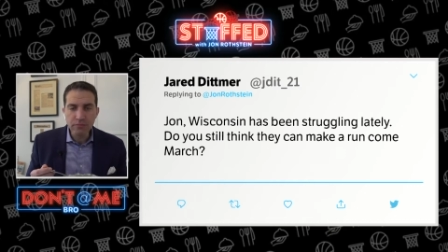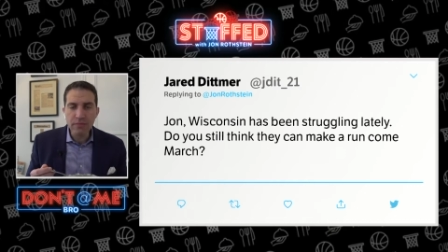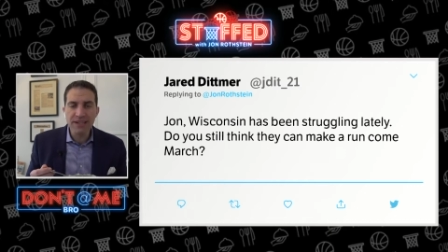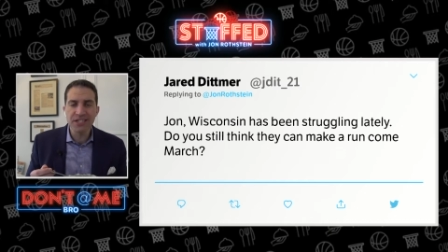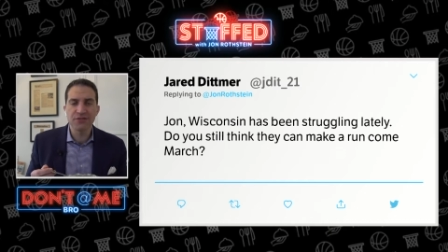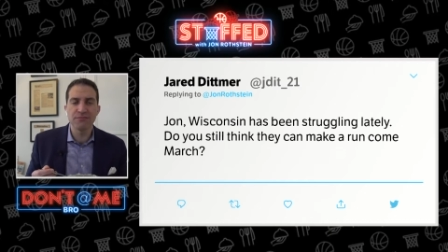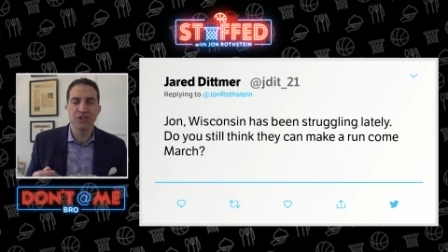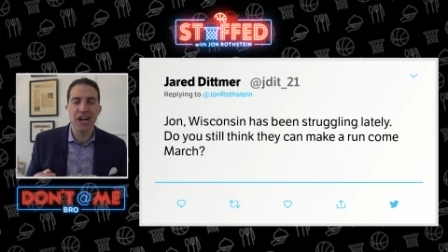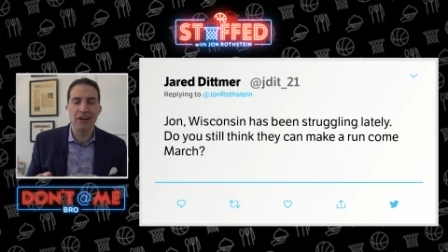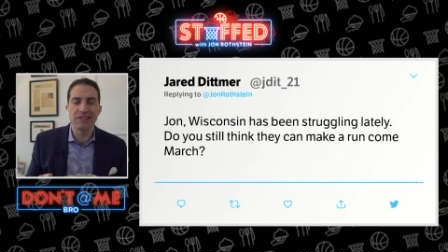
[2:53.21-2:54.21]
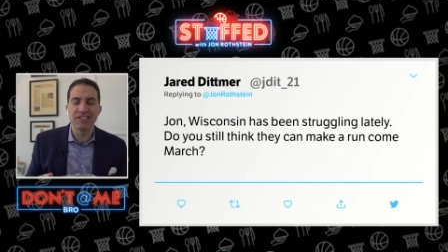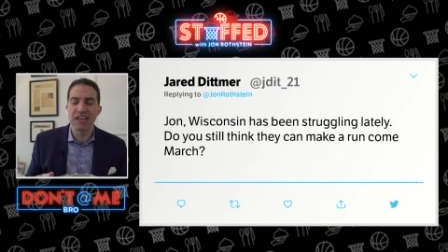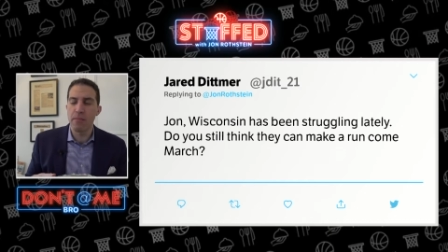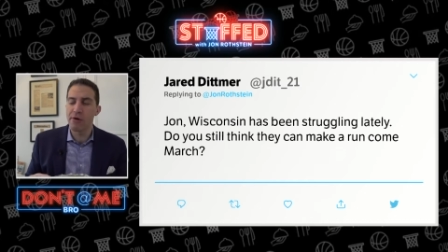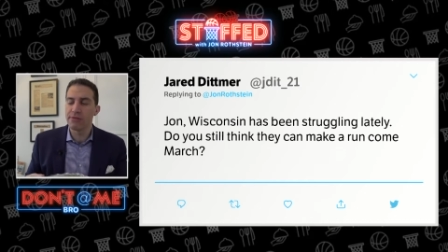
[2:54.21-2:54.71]
This is from Jared
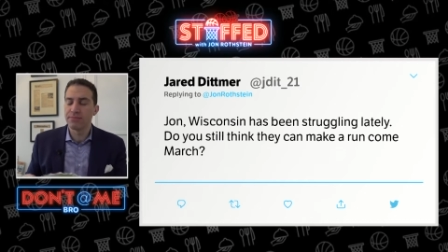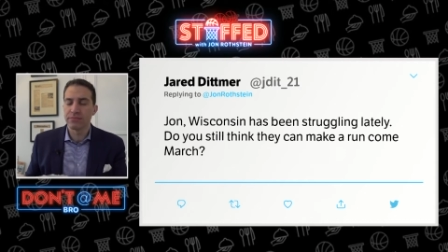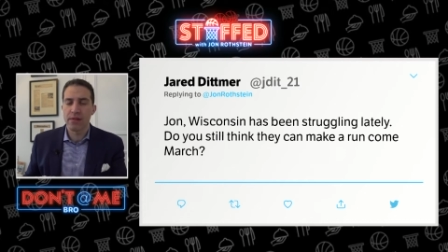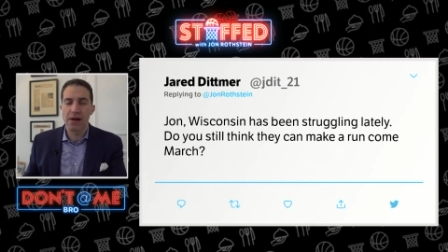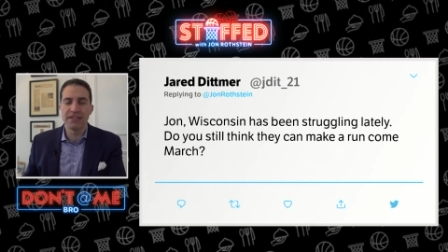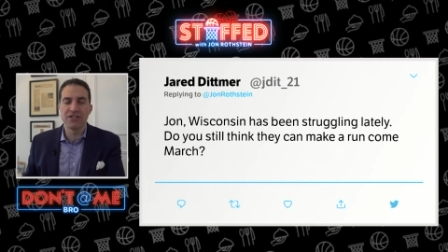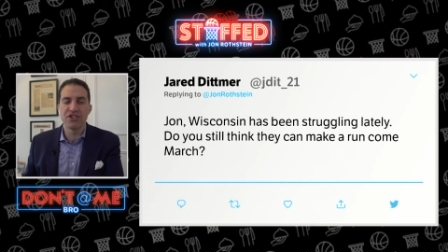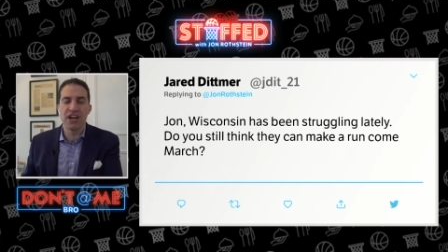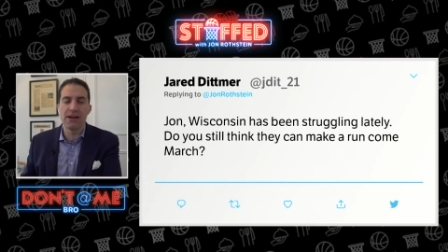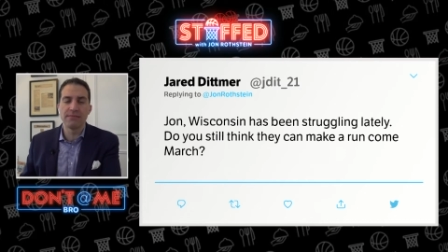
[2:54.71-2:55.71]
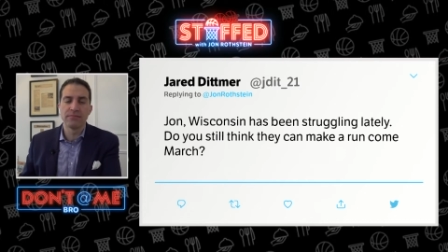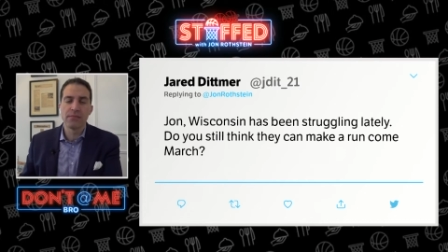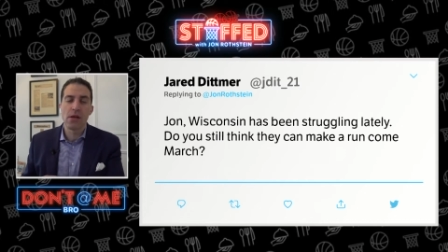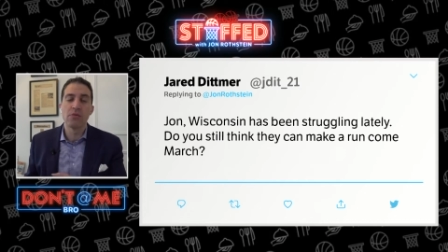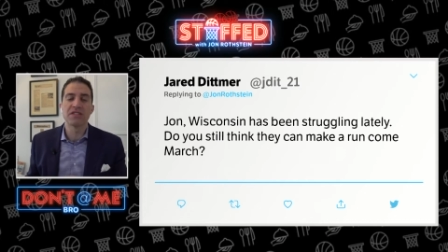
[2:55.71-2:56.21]
Dittmer. And it's John.
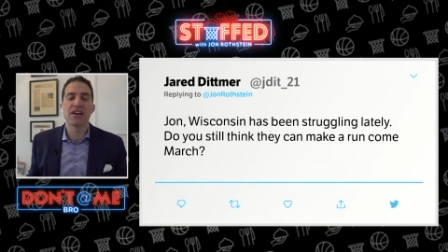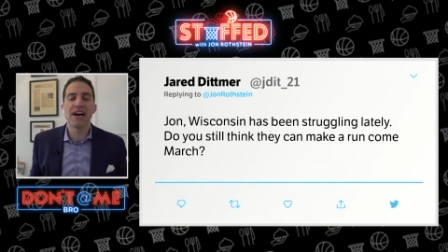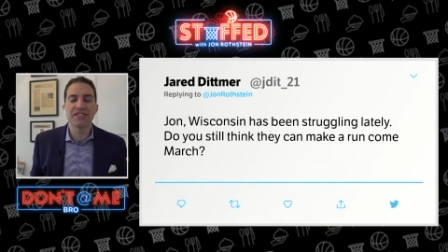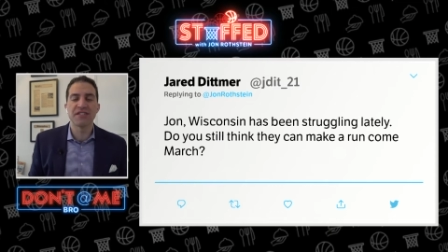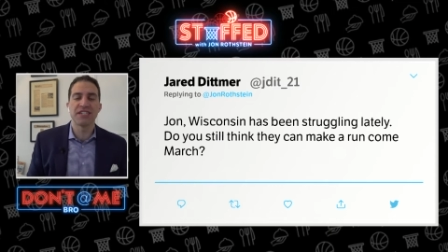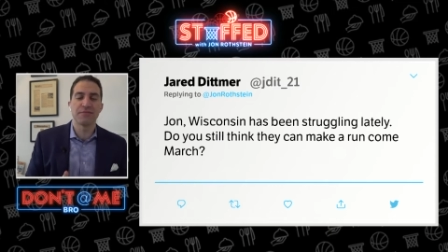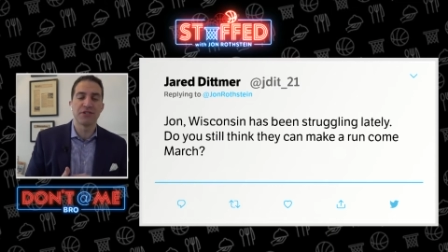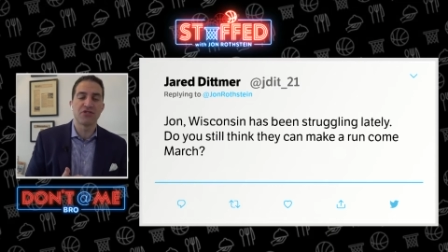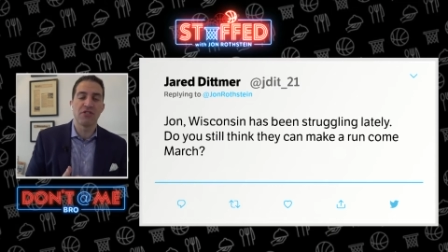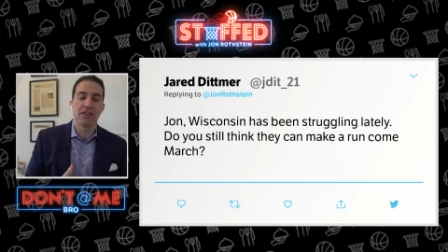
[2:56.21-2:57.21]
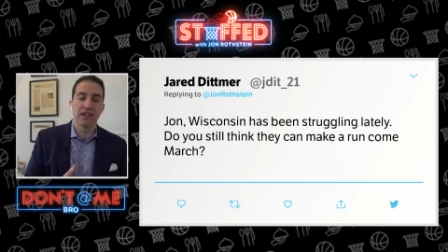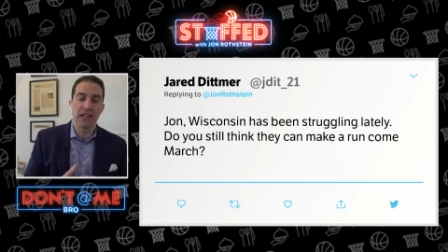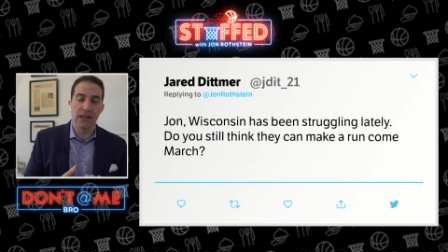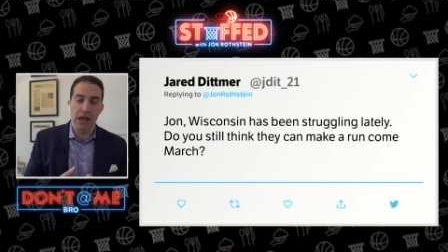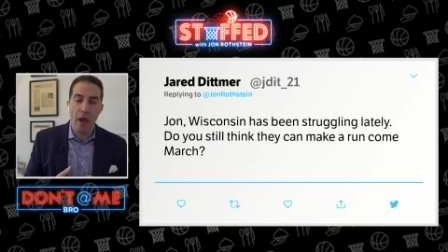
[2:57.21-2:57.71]
Wisconsin has been struggling
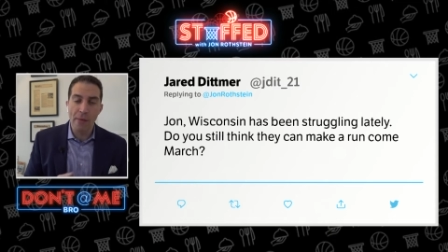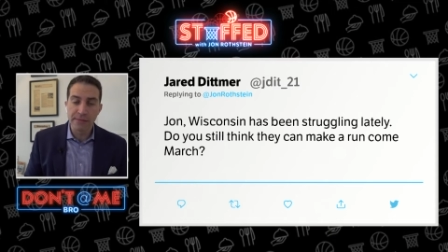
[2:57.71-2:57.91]
lately.